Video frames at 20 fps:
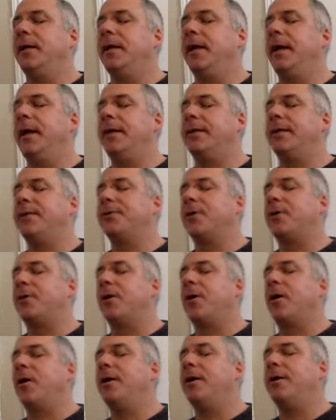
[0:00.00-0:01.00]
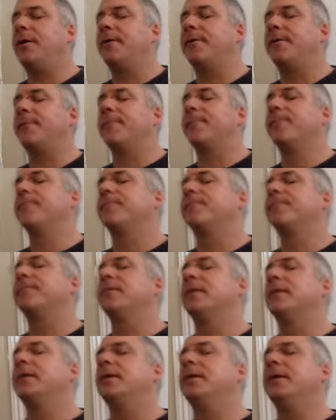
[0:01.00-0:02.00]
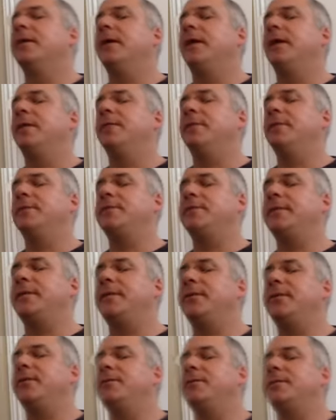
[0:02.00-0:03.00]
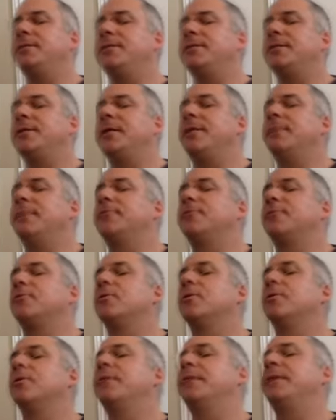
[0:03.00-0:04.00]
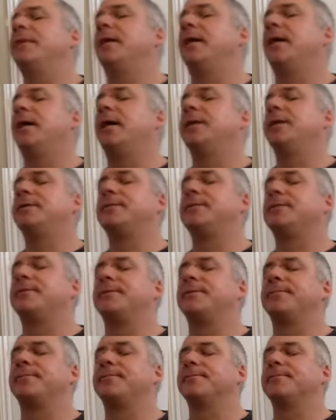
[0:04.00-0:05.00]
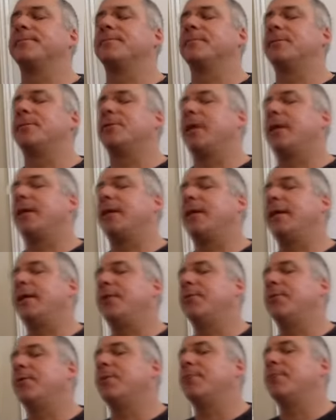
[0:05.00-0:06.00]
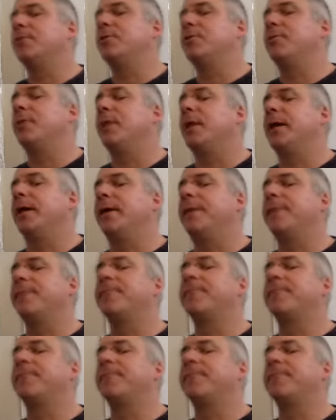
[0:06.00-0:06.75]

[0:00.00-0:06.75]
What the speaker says: And into our heart. And once they do, just they absorb into us, directly into our root mind.